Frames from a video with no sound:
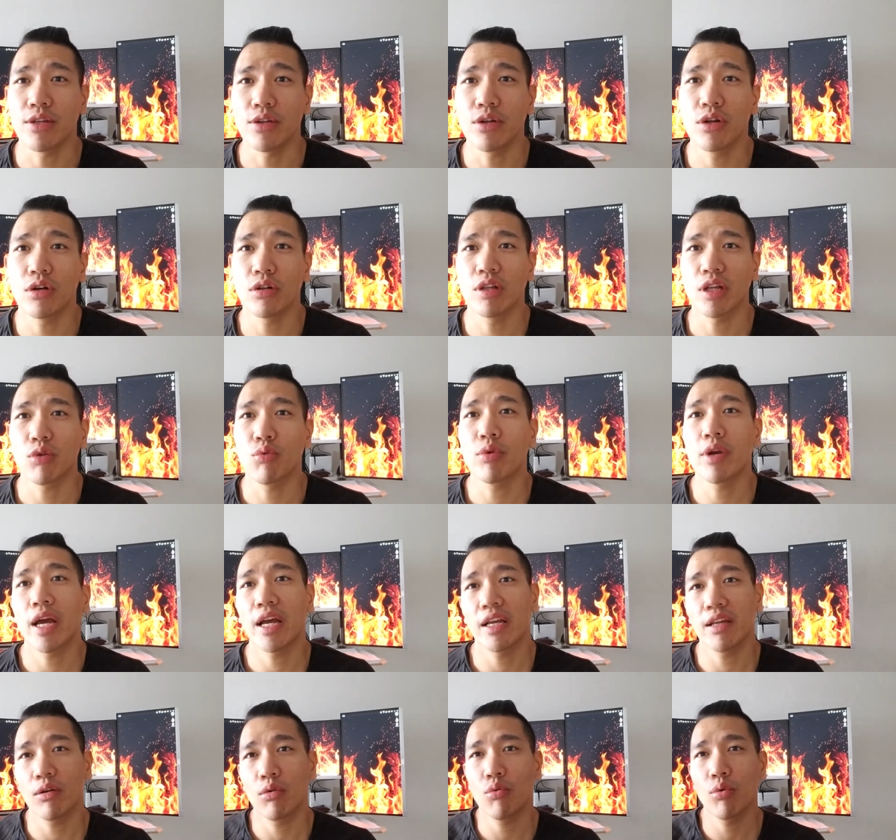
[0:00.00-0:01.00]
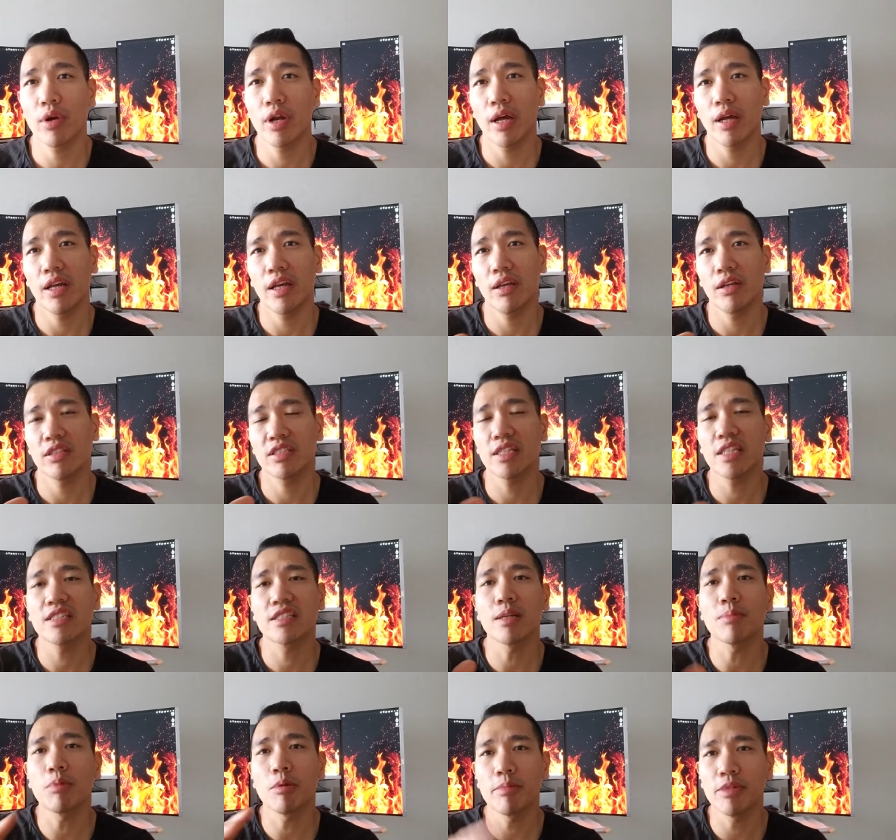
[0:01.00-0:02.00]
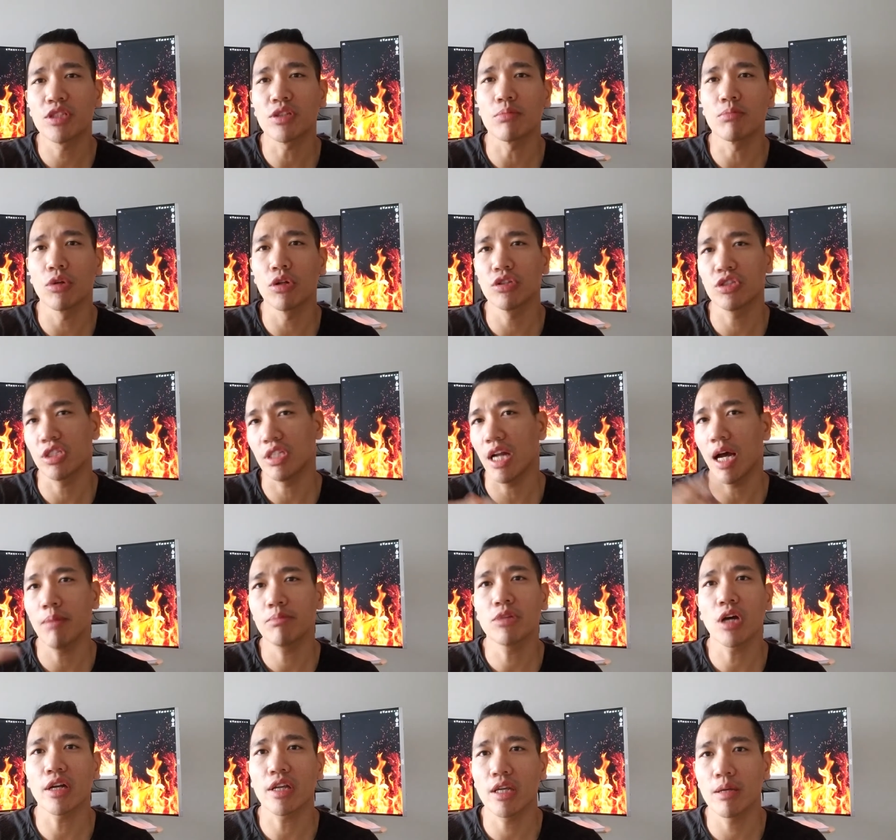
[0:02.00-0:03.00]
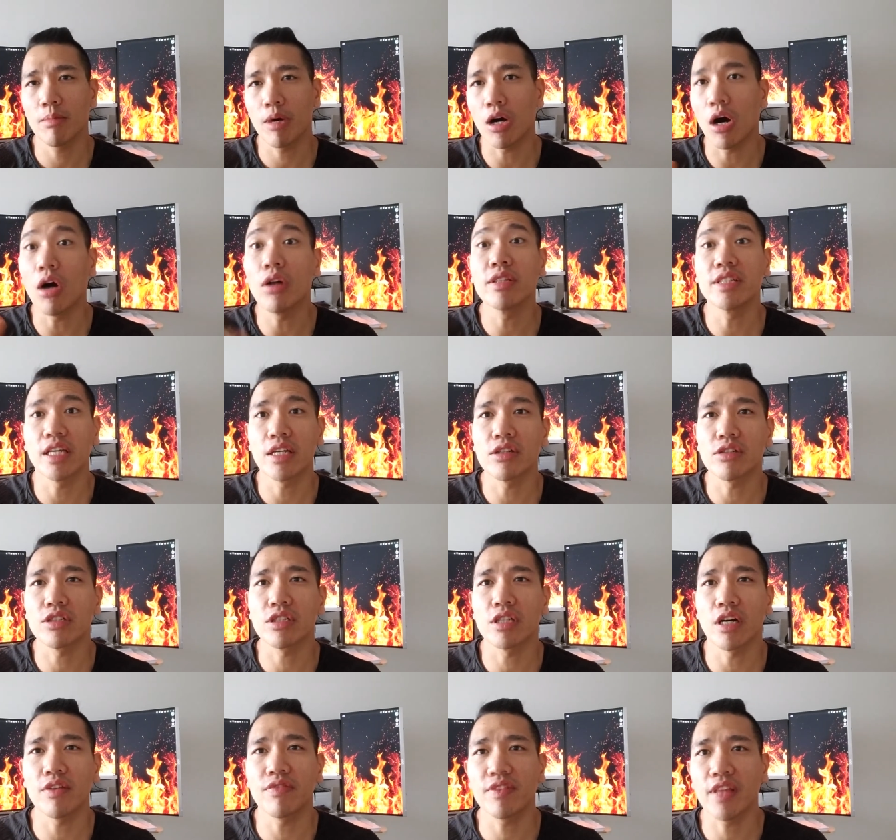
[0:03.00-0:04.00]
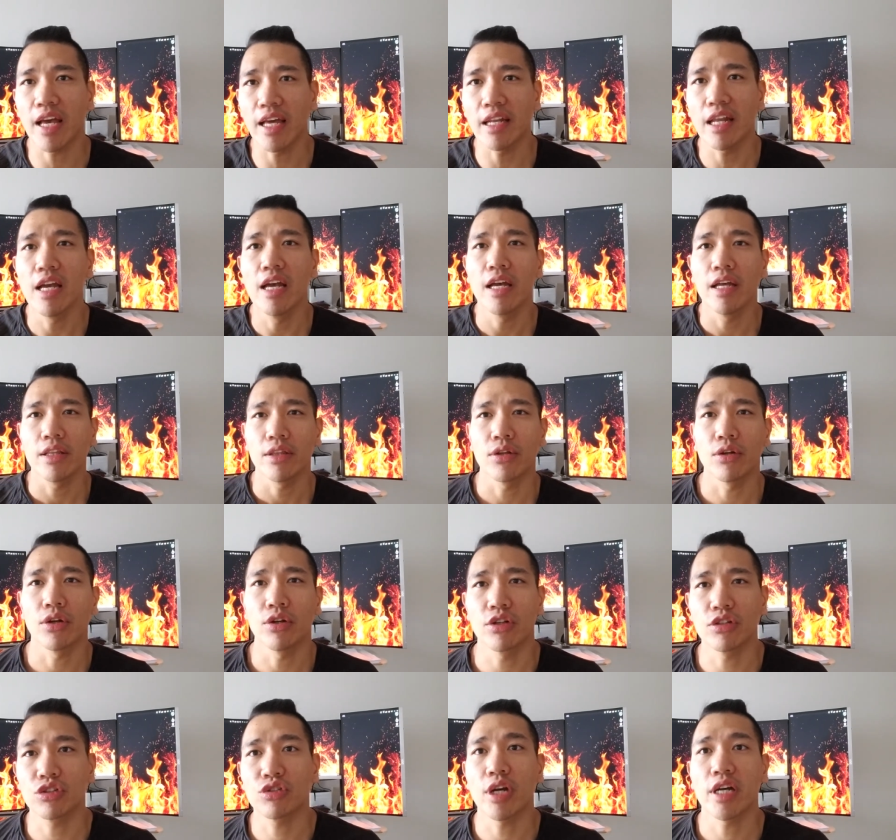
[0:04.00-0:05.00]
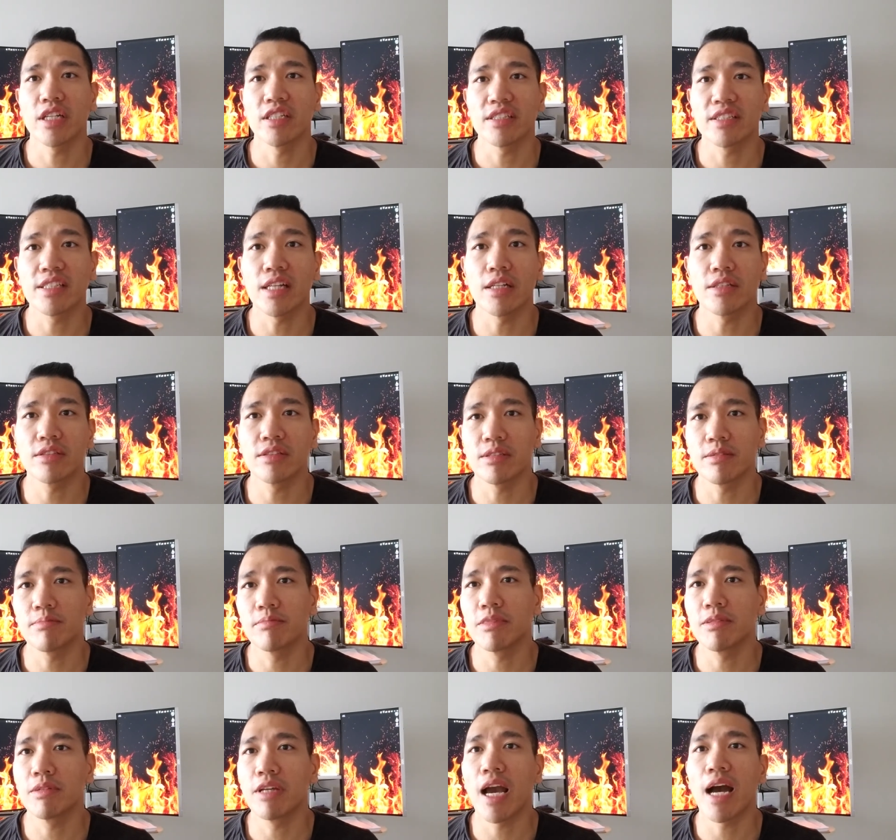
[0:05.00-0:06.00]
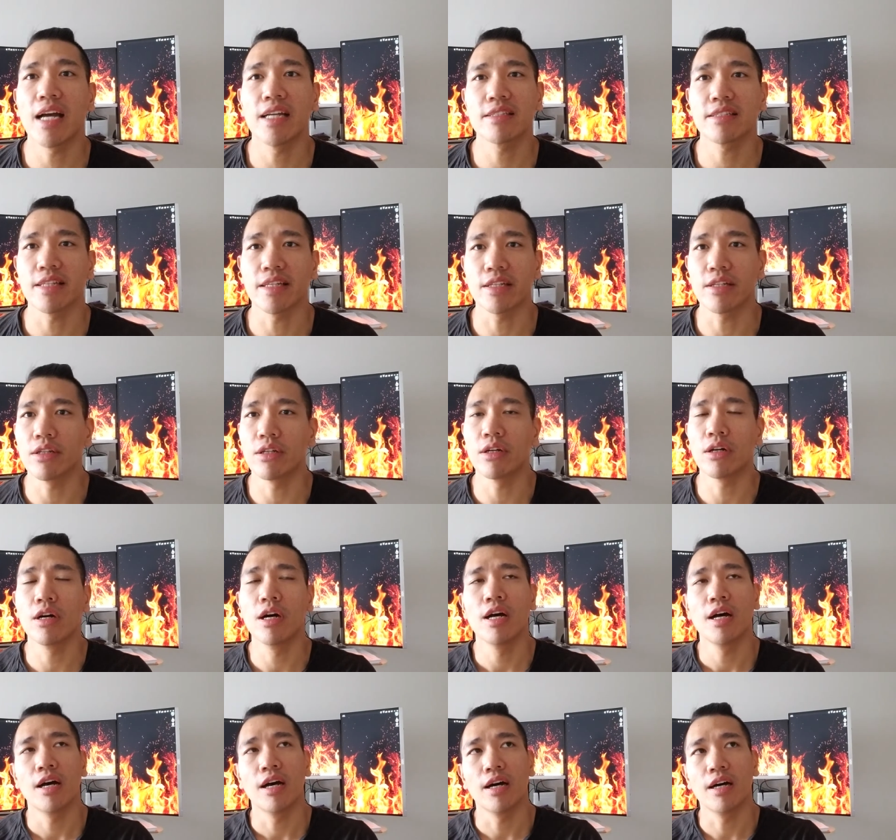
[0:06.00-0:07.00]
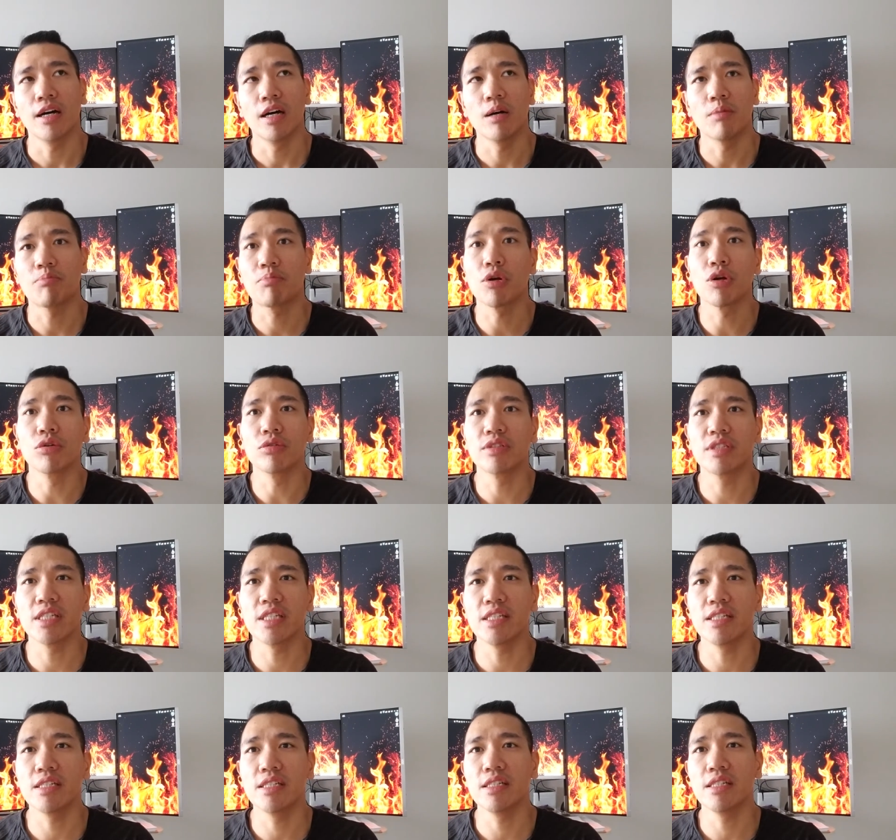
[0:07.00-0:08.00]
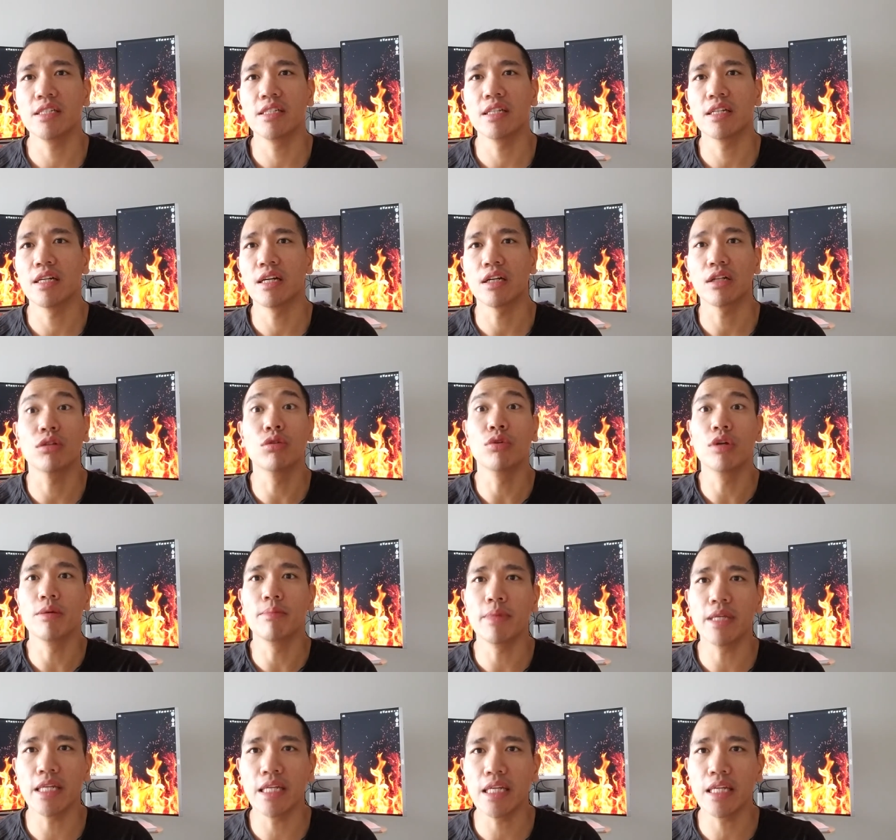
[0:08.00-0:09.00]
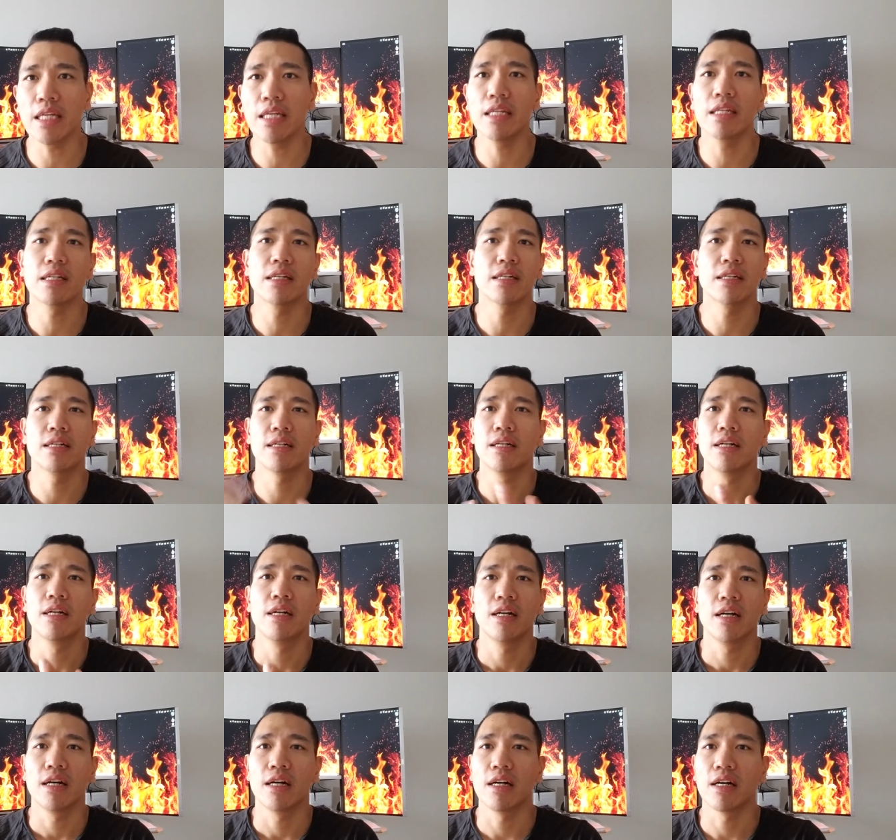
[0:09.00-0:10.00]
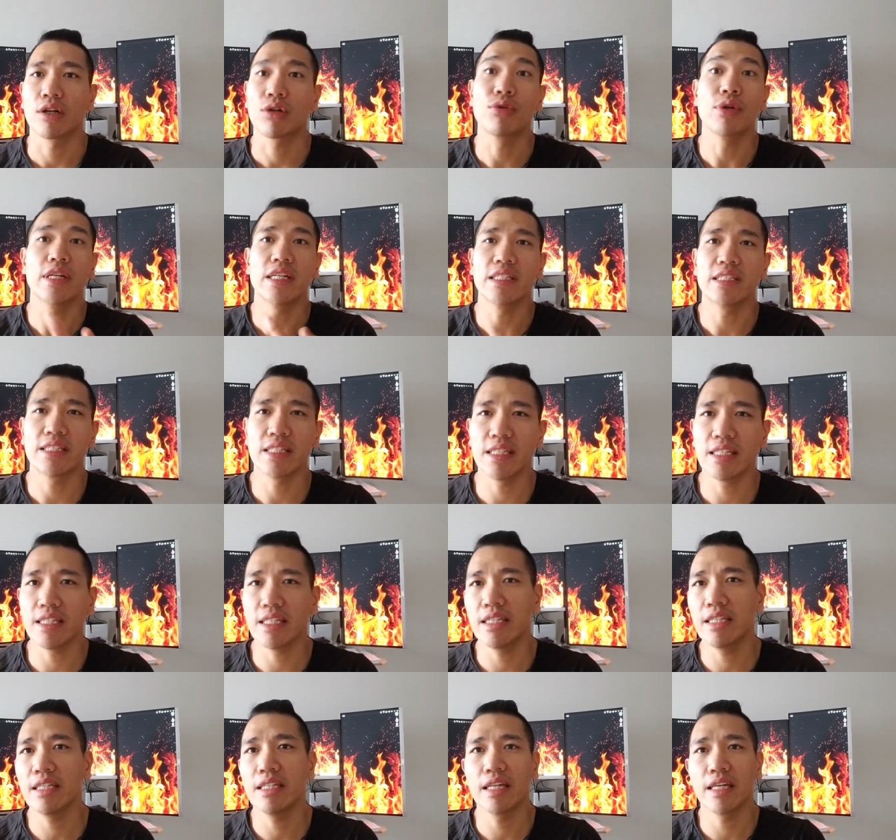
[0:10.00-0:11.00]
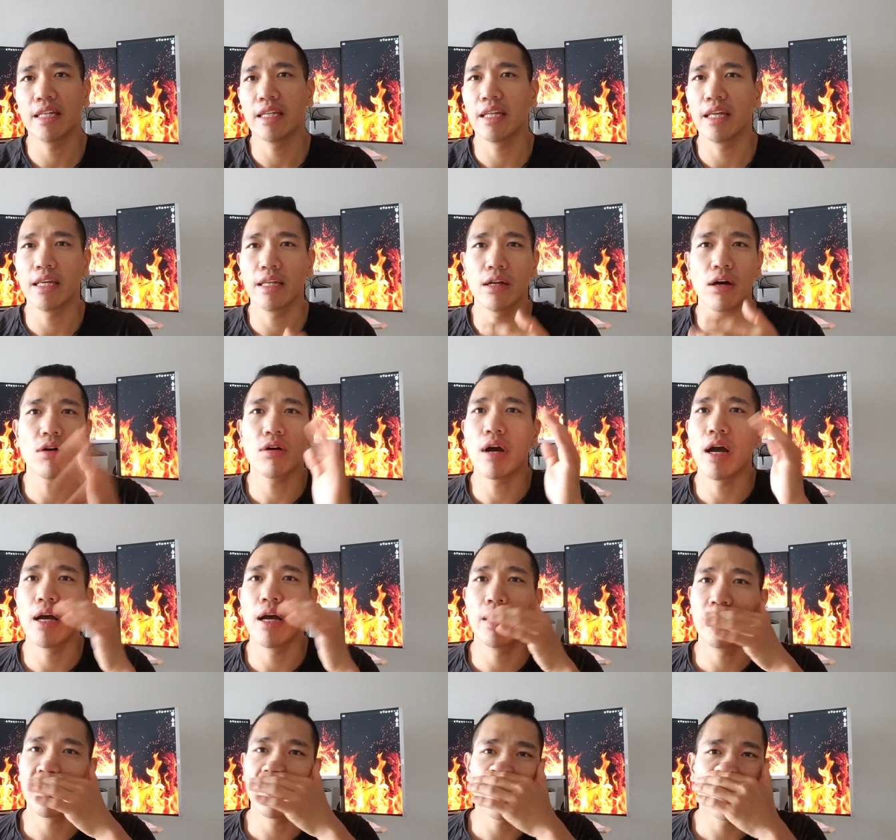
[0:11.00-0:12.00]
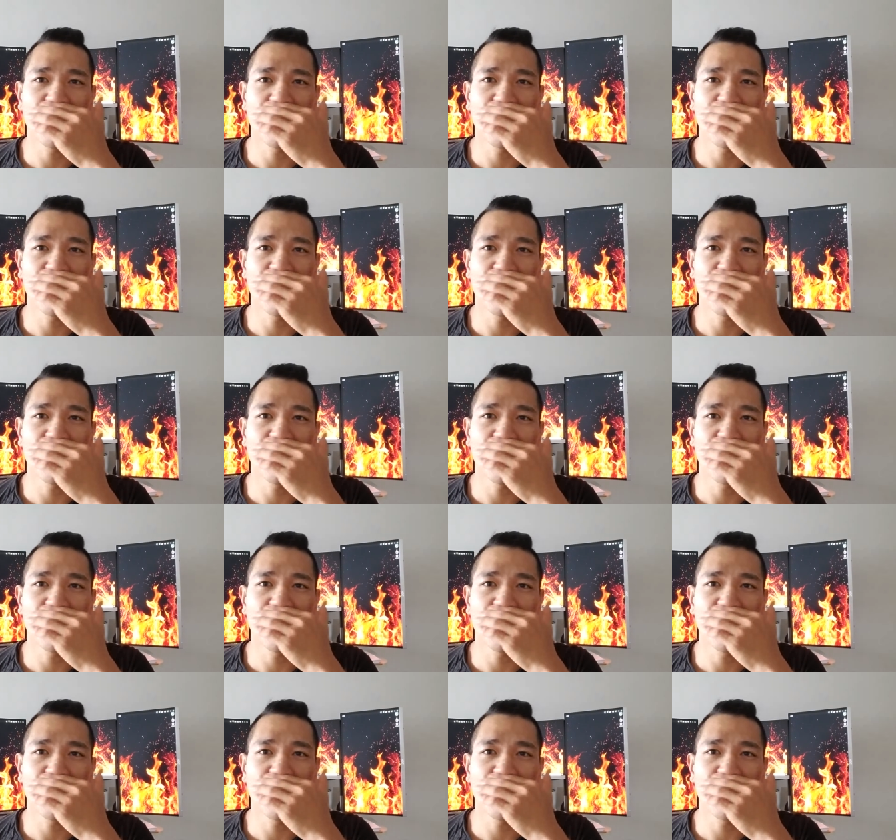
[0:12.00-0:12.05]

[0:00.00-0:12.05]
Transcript: You know, like when I when I say supplements are bullshit, I'm talking about all the other stuff that they're they're trying to sell to guys, like you know, uh, protein, uh, glutamine, uh, uh, creatine, and and all and